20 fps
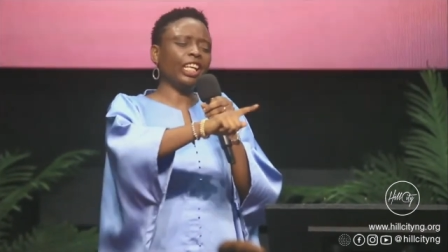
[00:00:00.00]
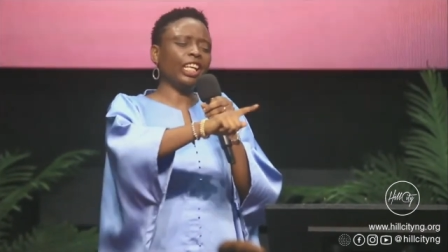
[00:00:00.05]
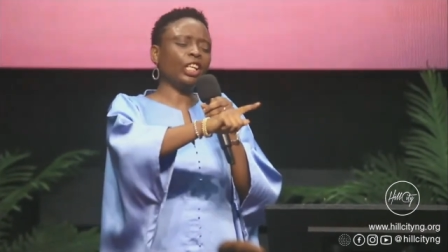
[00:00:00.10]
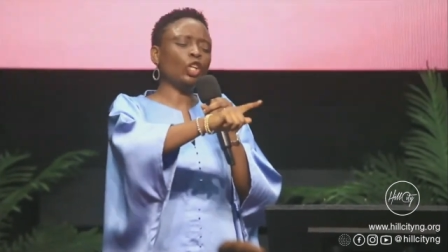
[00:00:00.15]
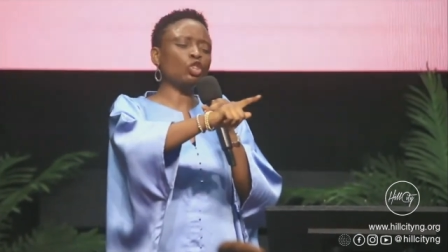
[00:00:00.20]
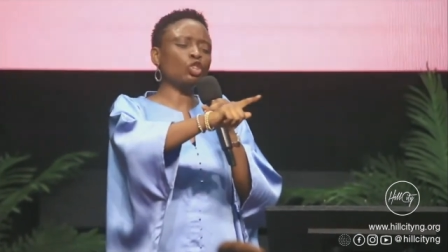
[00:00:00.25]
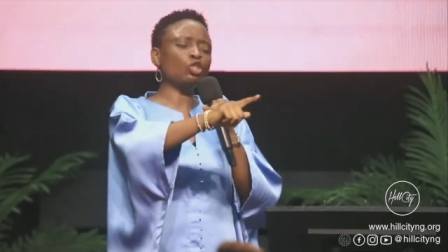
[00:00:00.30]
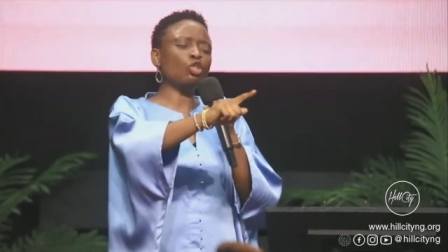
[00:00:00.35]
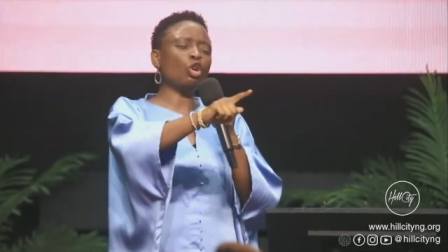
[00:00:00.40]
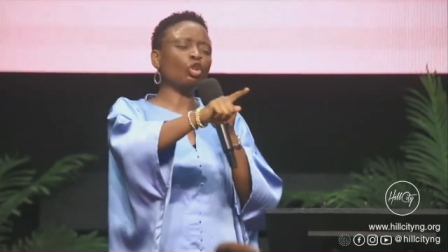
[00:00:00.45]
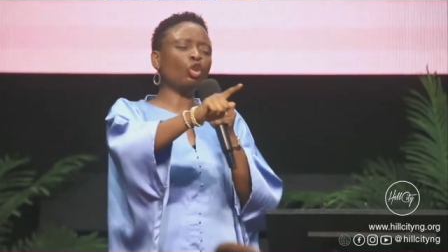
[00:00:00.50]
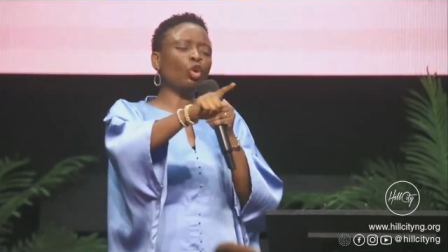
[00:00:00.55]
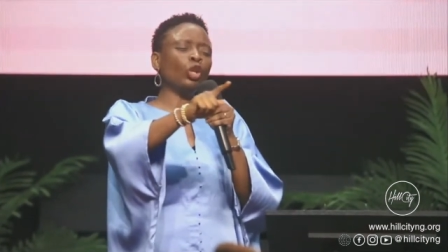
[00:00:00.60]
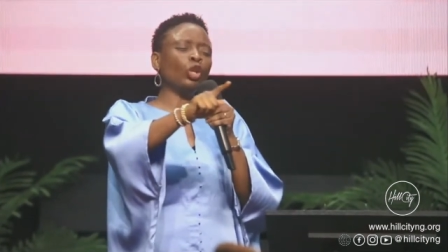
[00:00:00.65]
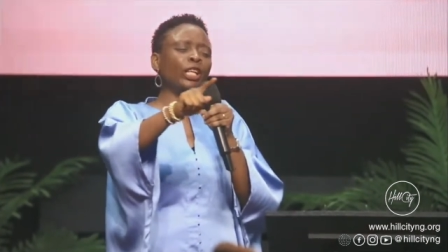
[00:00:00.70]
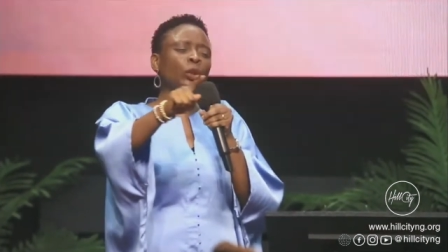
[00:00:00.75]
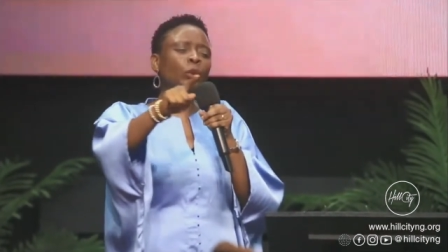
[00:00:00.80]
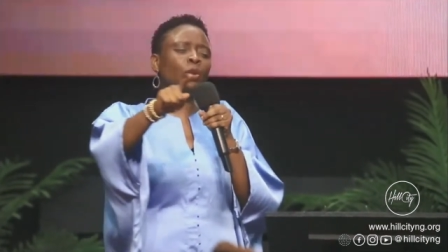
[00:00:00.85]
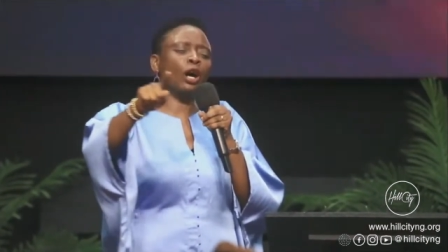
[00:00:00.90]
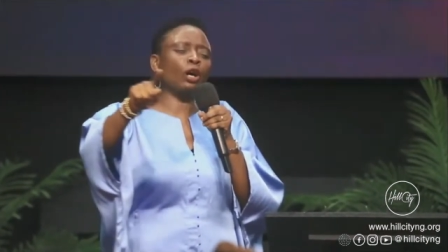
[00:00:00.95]
he does not
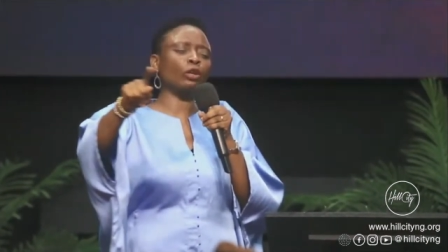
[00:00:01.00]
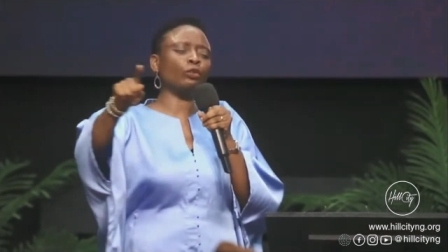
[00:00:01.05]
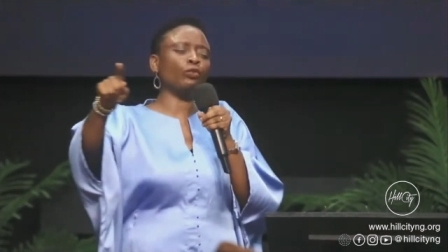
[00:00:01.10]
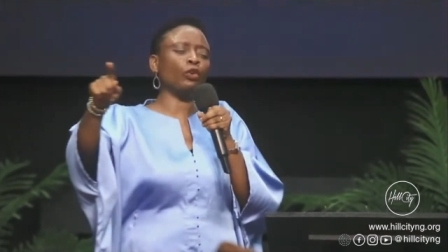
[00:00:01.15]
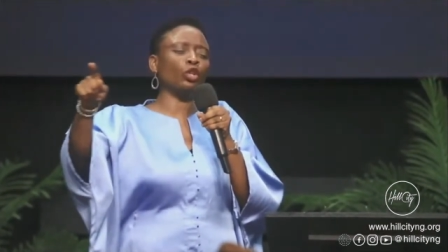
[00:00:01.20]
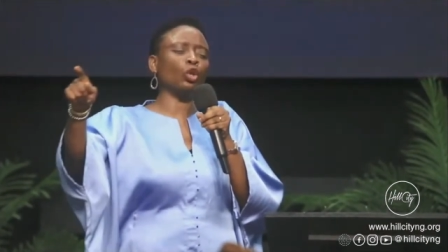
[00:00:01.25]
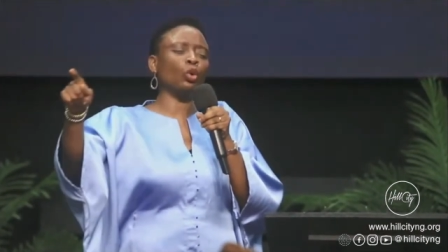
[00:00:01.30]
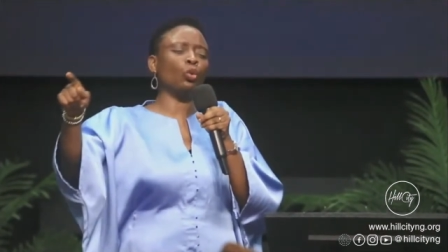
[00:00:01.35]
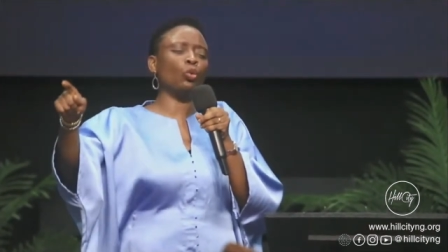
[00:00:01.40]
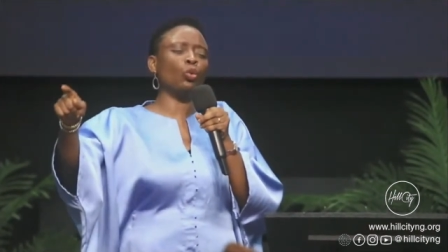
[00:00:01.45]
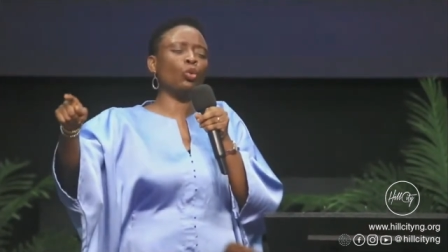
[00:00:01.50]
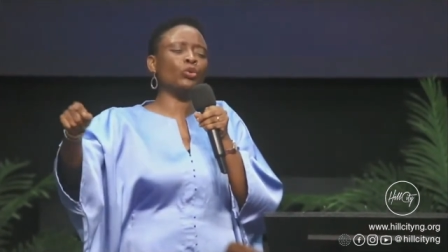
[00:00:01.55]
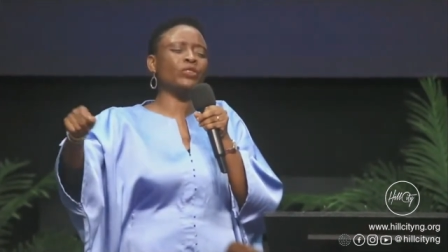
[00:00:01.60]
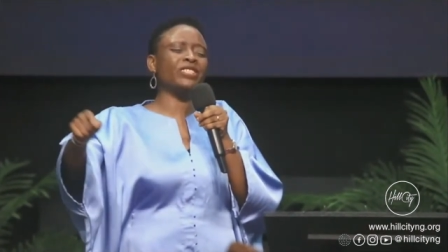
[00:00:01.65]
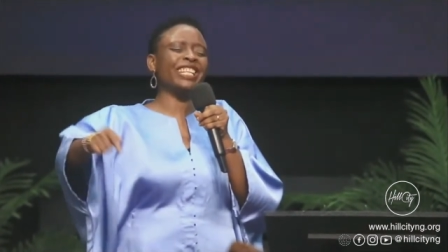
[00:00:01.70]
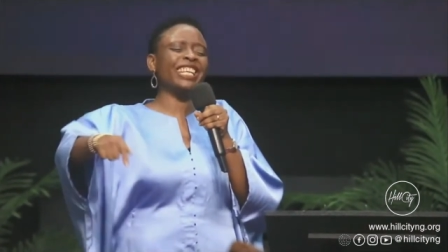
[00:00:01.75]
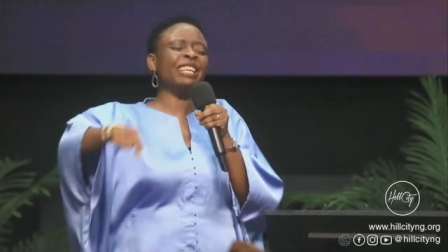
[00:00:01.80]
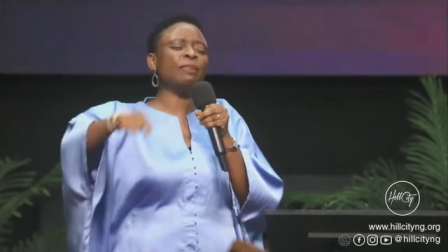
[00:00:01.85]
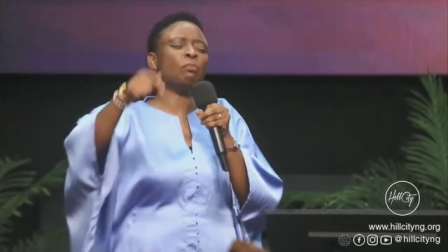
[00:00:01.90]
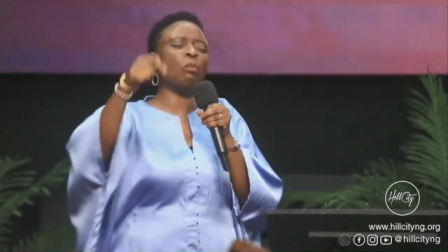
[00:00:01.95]
only look out for the
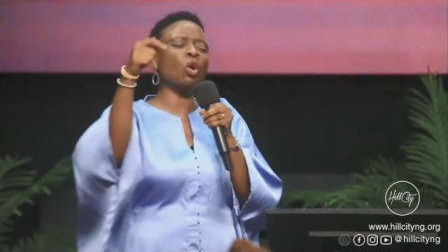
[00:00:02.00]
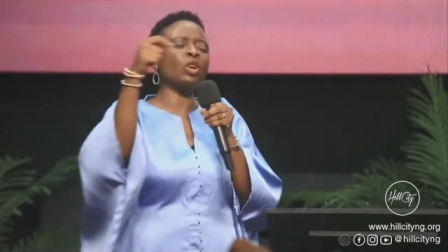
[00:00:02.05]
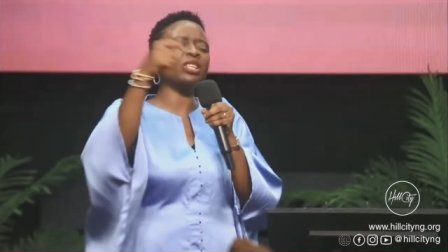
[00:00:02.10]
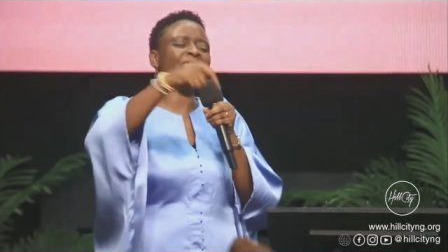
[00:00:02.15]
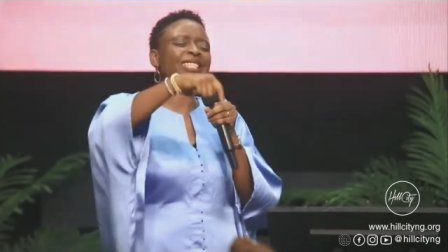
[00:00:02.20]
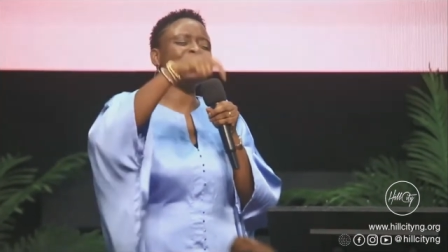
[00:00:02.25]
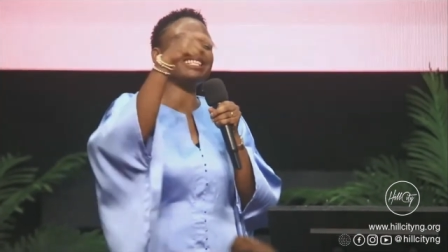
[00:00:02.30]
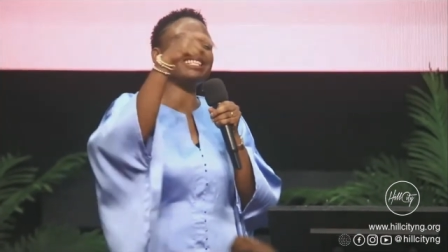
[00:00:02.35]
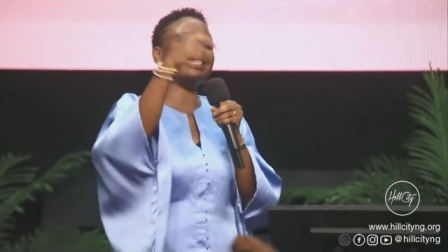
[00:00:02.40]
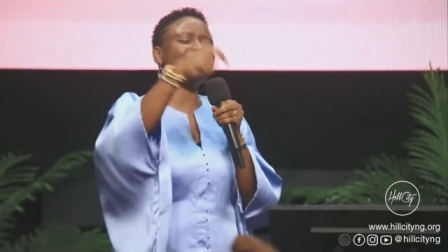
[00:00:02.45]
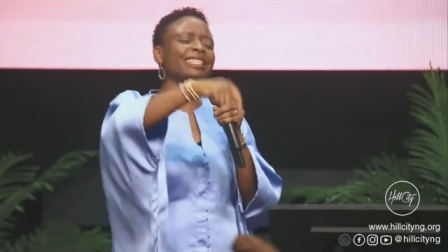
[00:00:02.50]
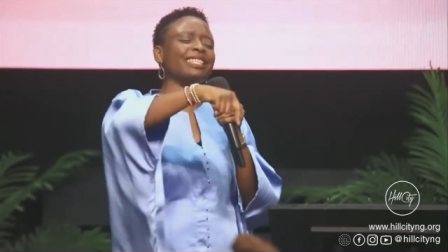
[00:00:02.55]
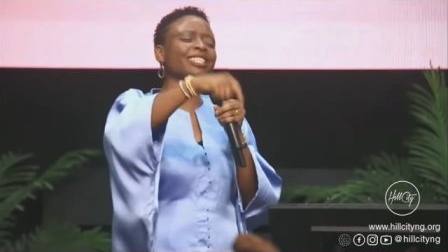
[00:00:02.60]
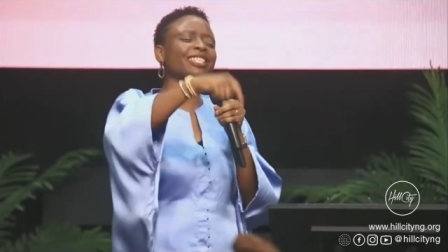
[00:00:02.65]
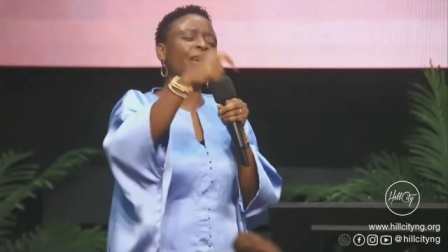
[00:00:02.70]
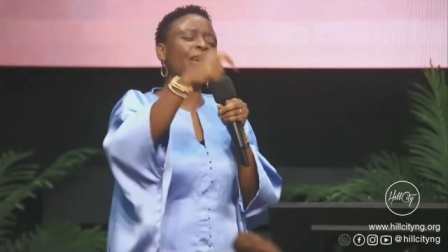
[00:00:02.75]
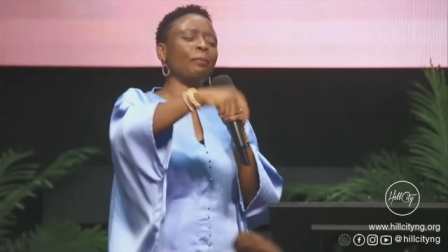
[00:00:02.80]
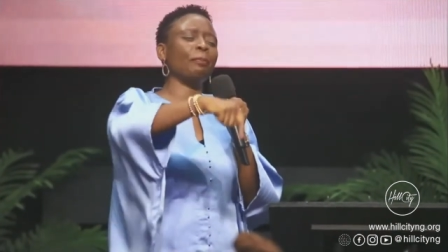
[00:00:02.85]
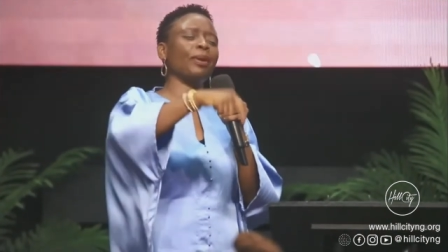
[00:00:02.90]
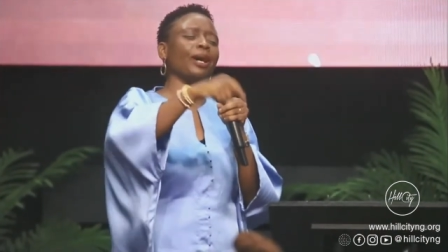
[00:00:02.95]
wolves, he must see the
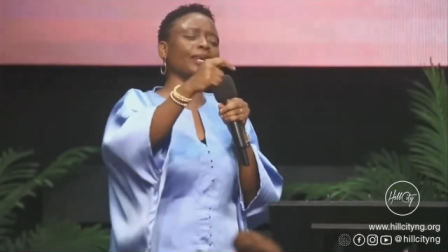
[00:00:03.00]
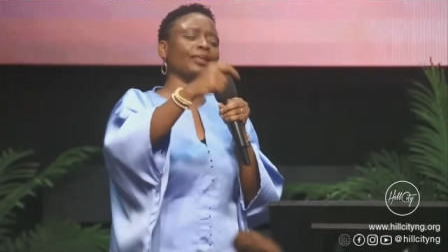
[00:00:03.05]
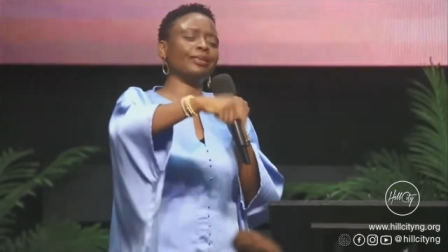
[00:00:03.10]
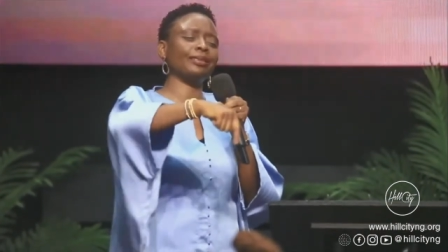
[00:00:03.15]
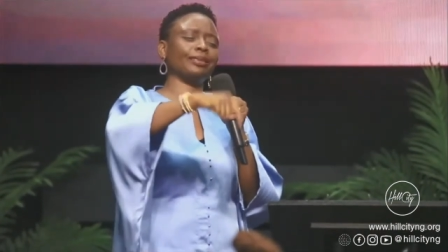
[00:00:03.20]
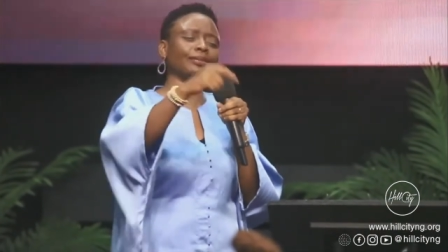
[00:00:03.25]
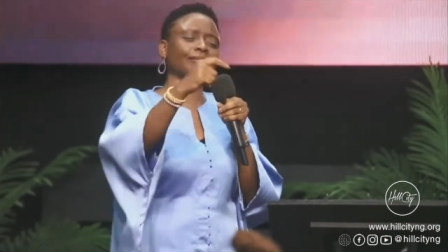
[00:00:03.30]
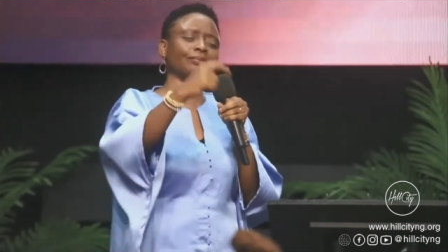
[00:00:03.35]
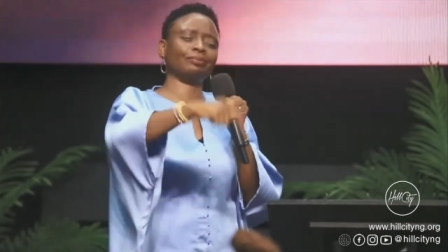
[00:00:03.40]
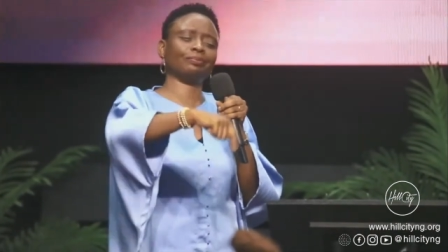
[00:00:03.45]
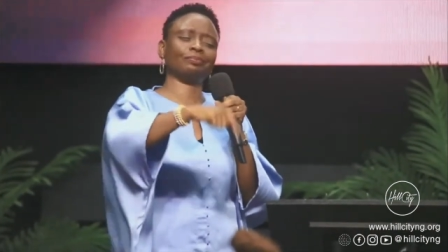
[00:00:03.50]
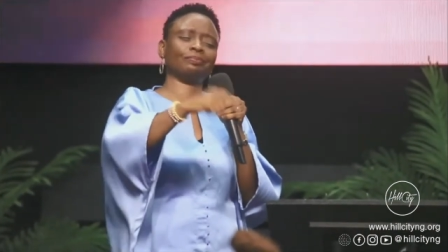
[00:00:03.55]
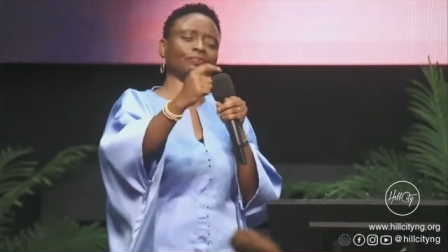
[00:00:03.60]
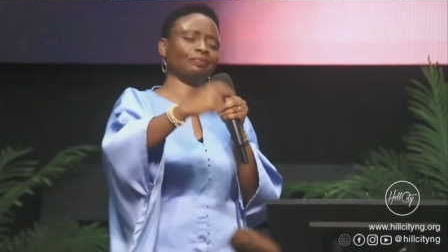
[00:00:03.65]
shepherd.